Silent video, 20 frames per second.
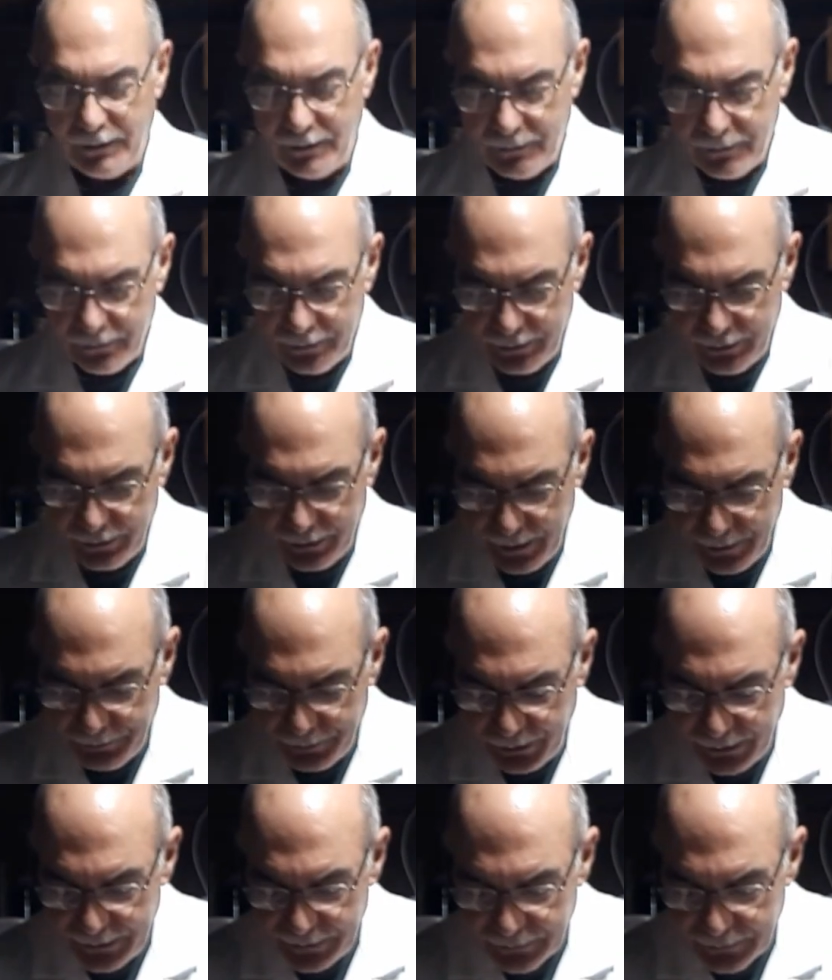And I
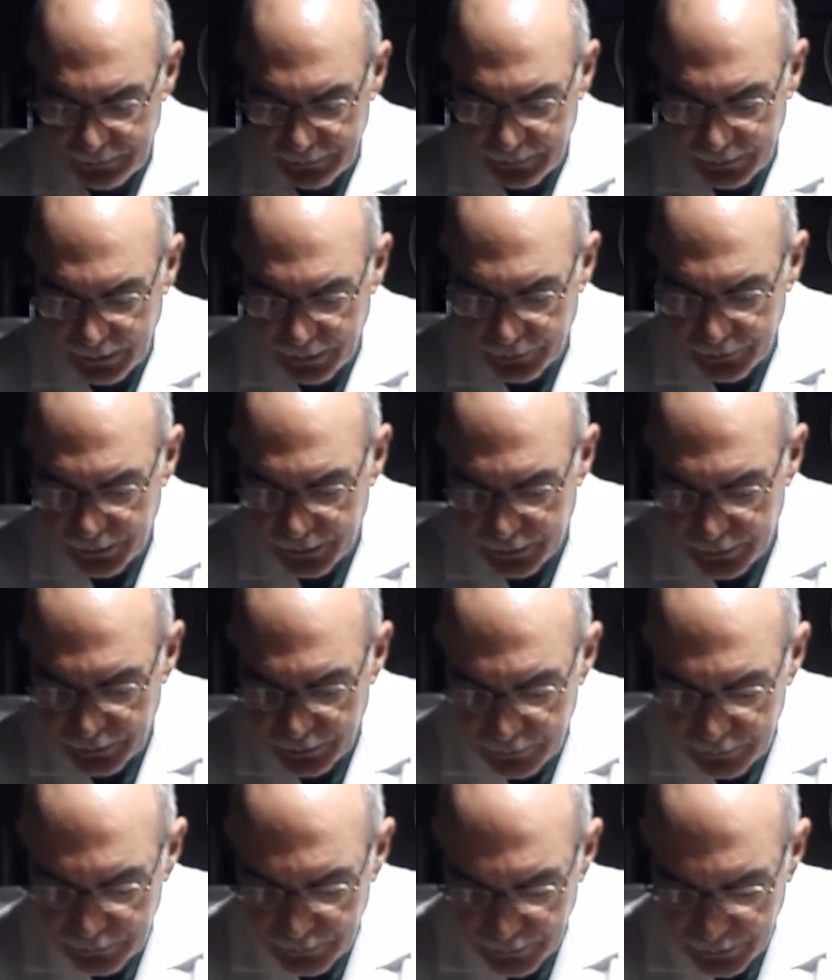place it down
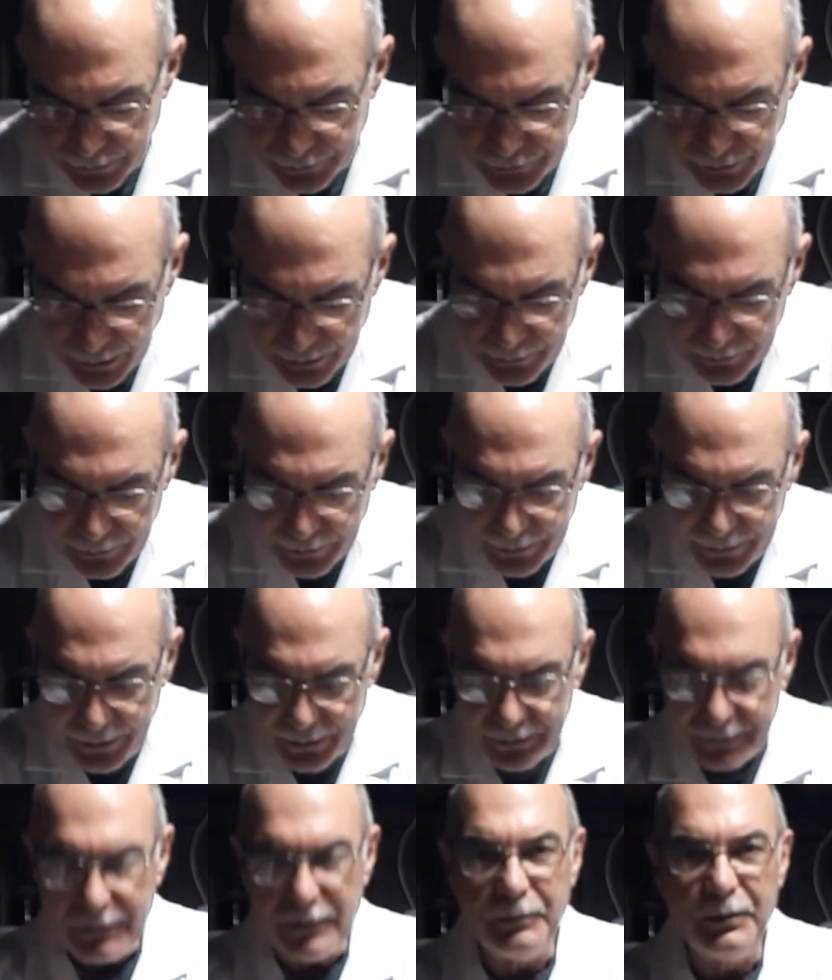here. I check it
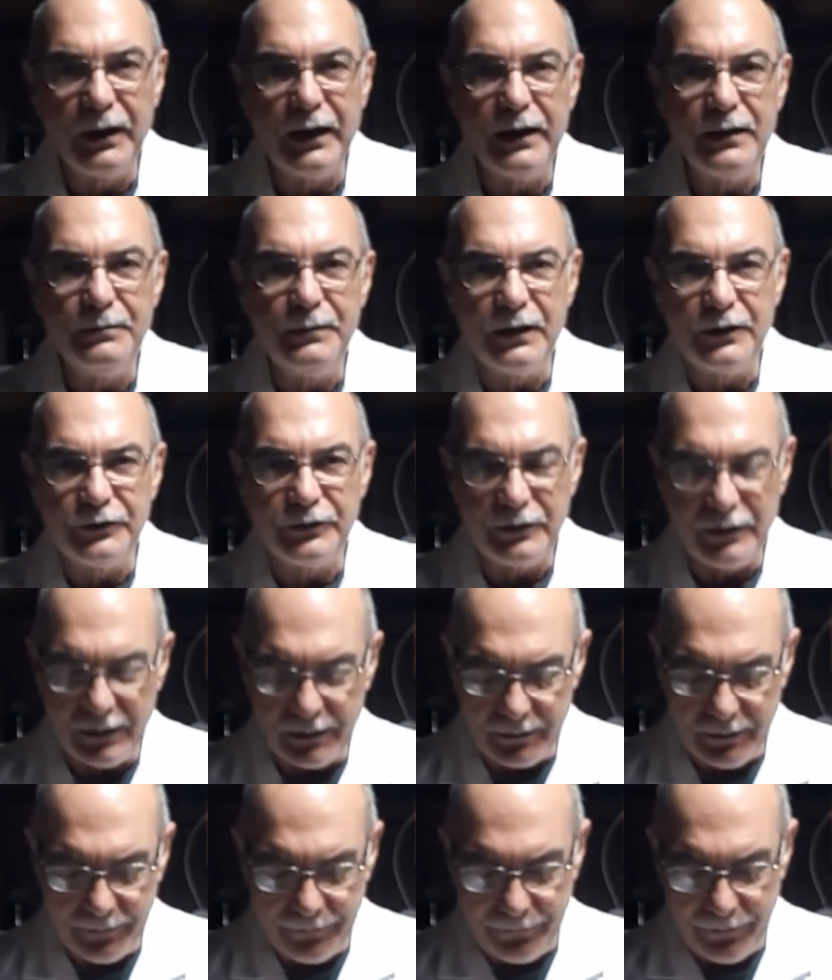against the blade, make sure
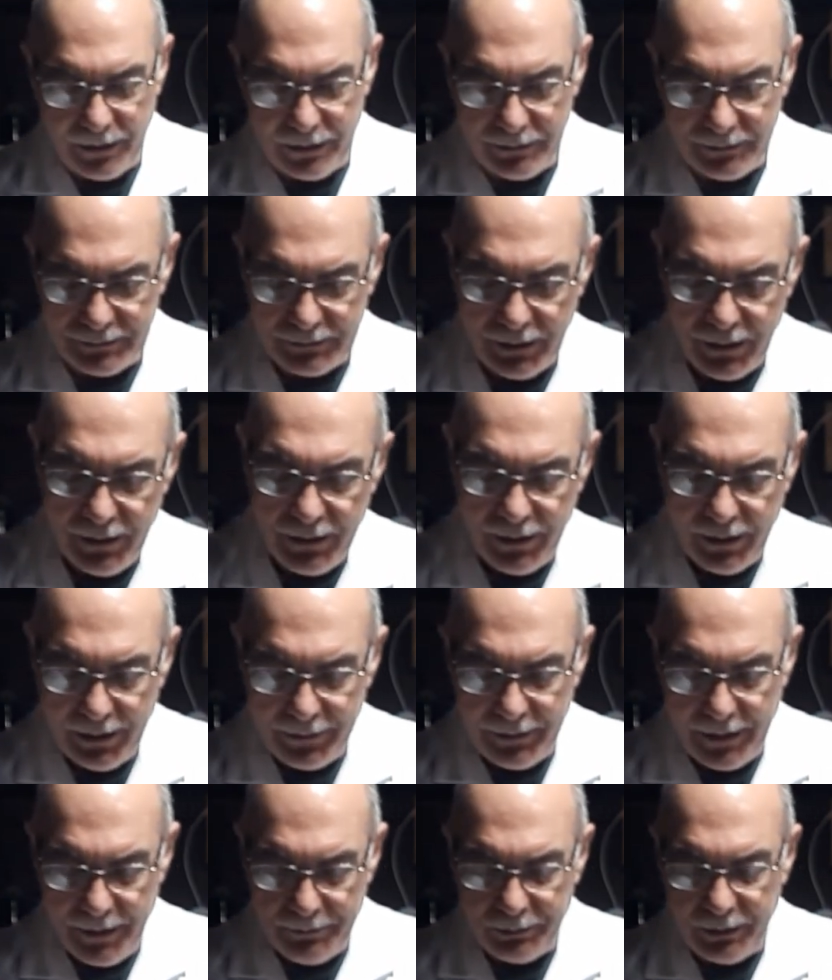that the fence
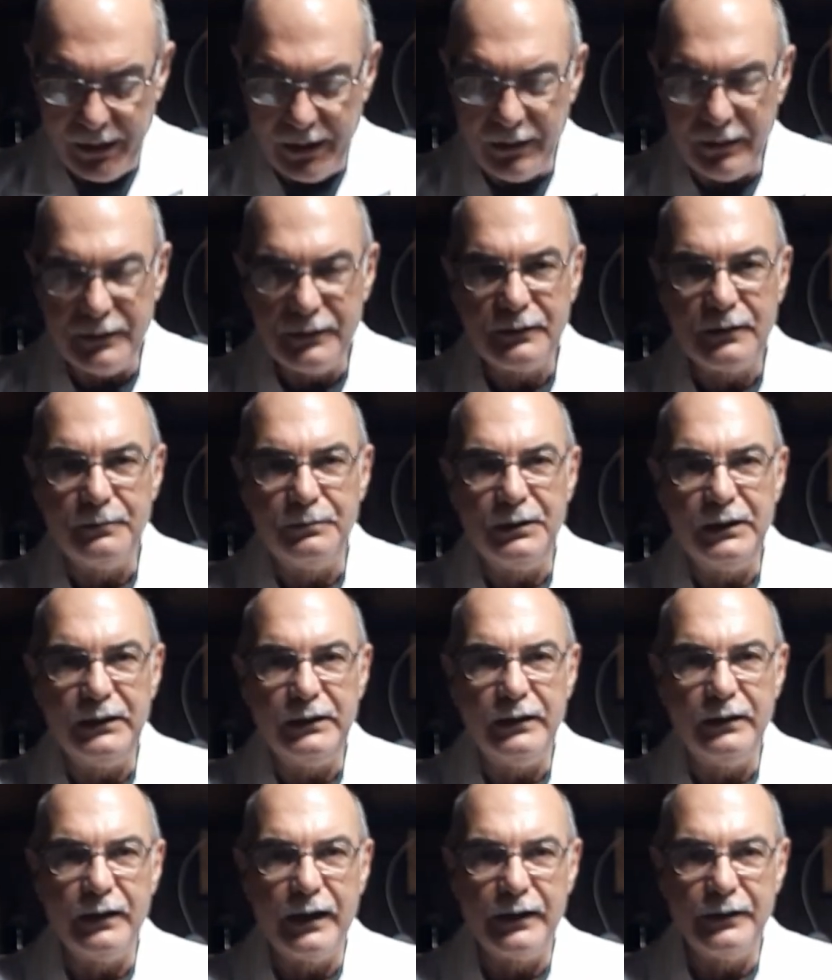and that blade is
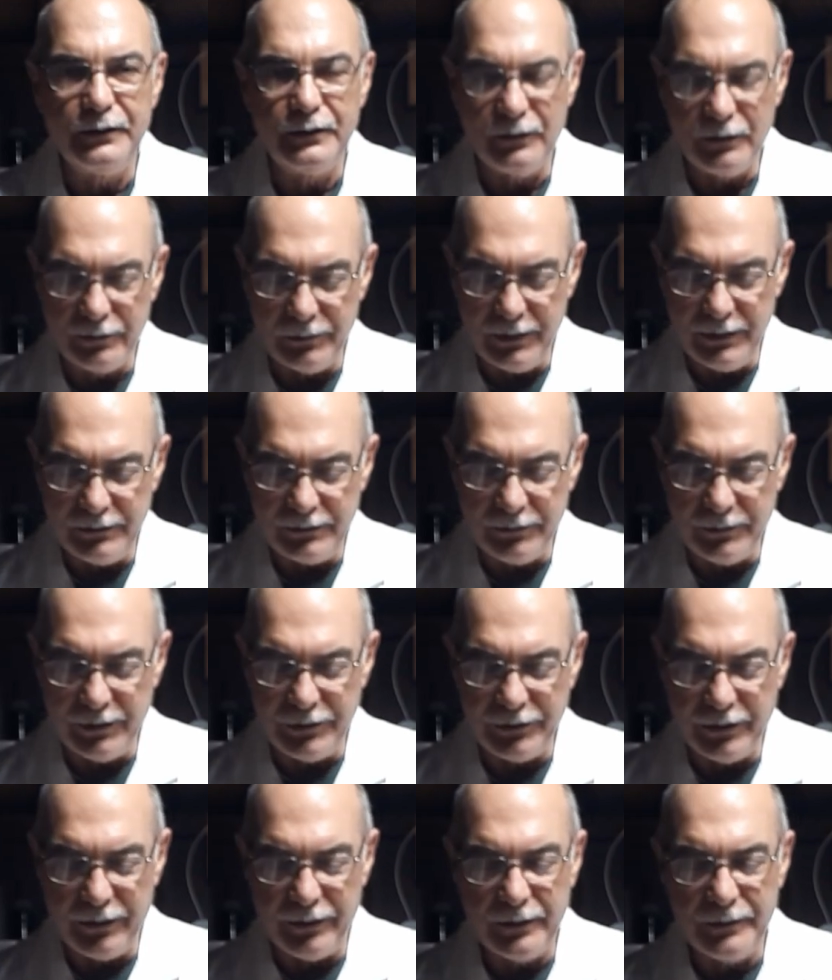completely 90 degrees to
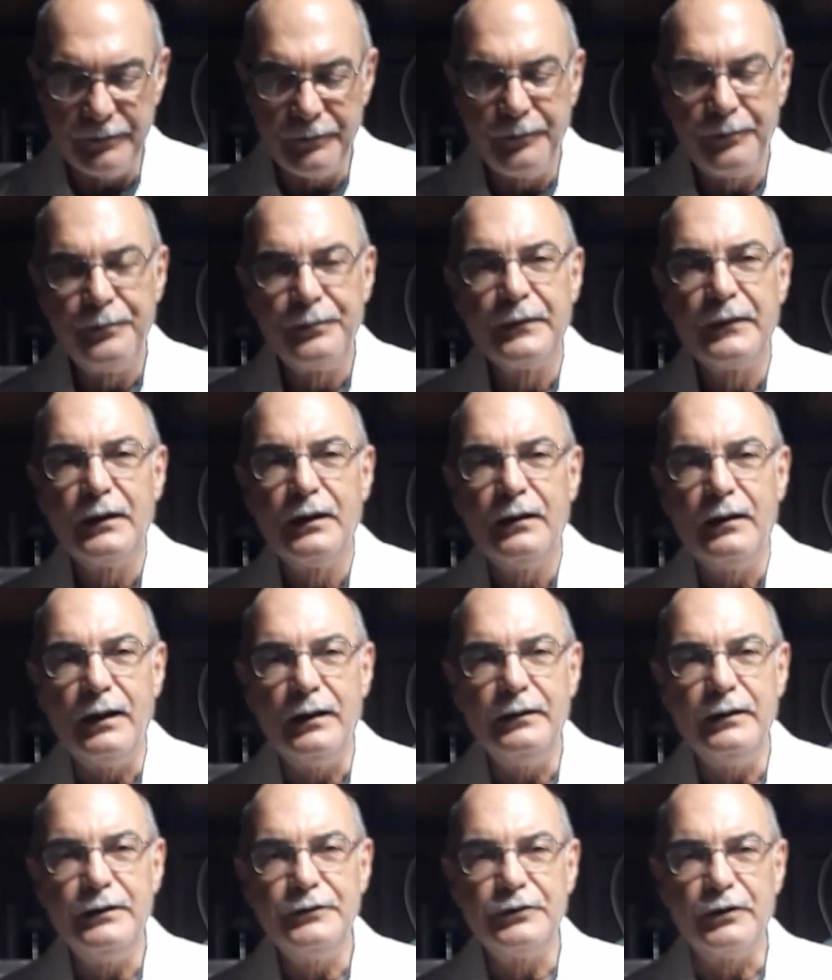each other.
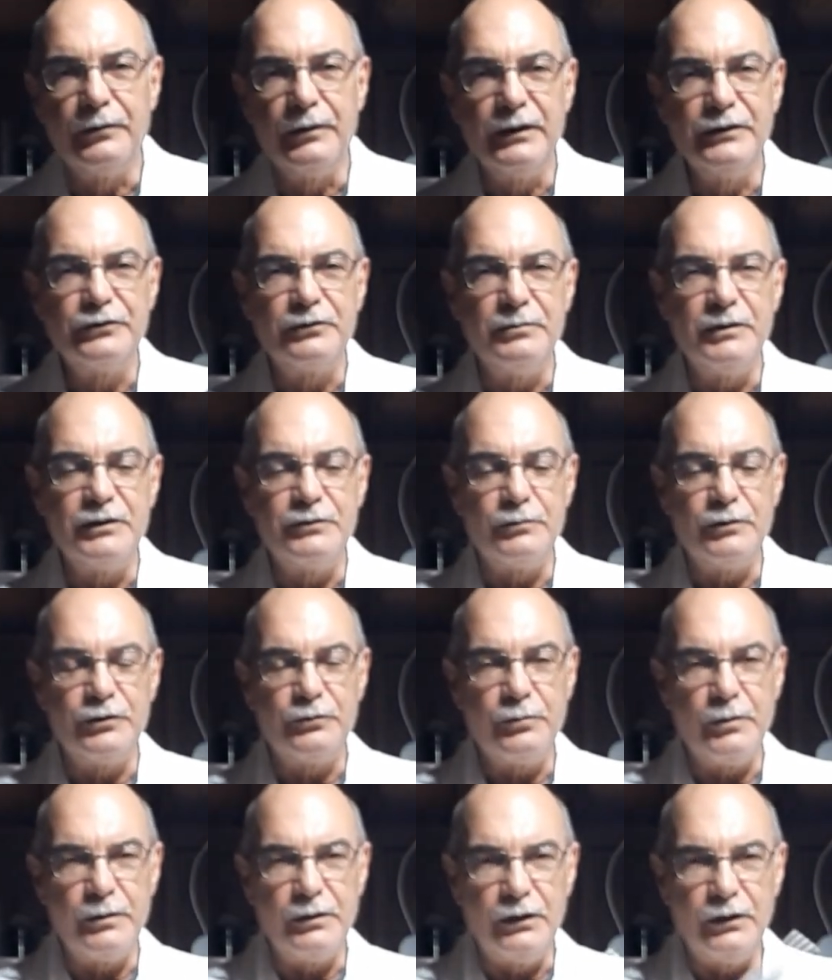And these are instruments
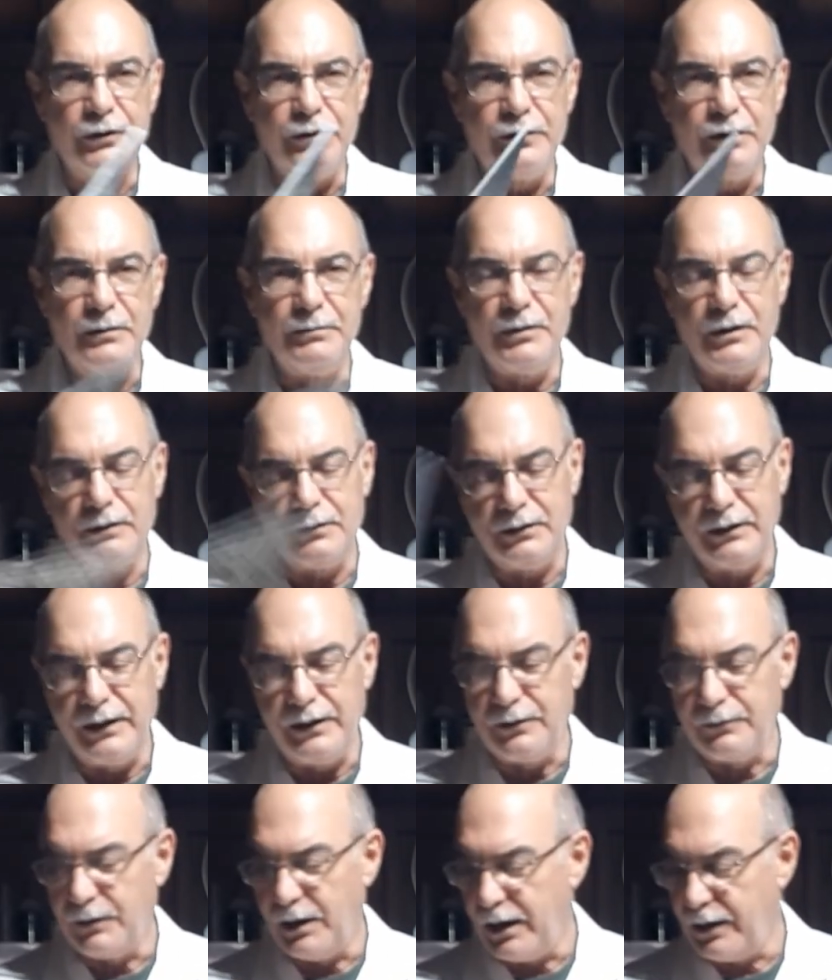which we will learn about
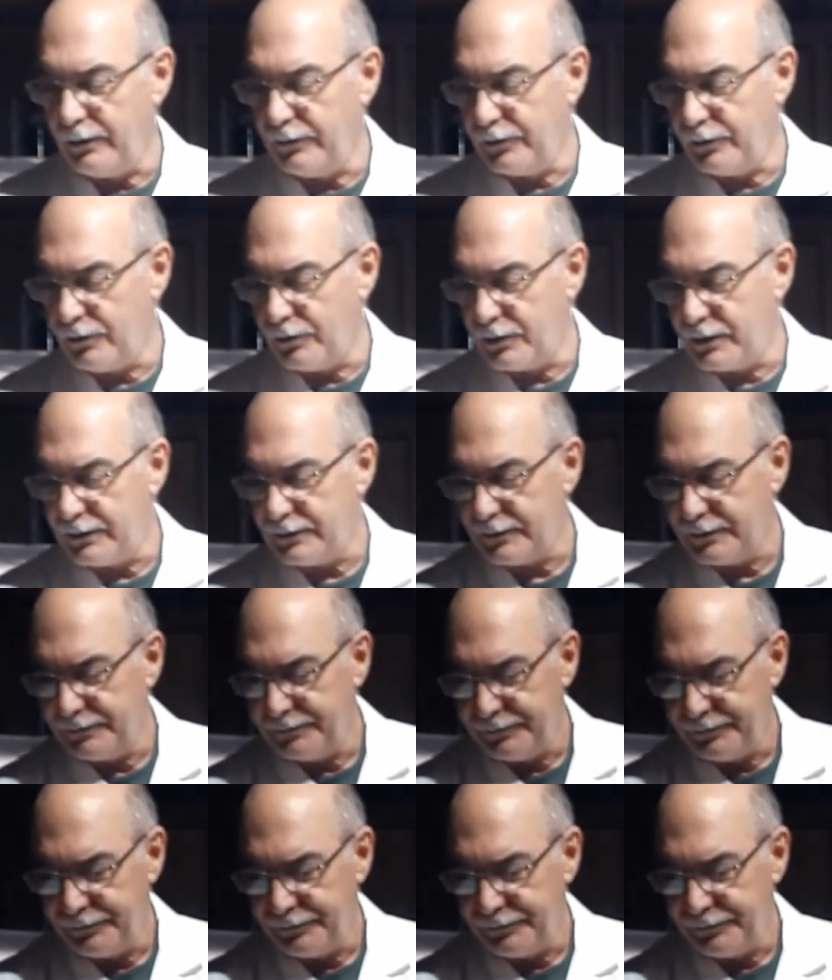later on in the course.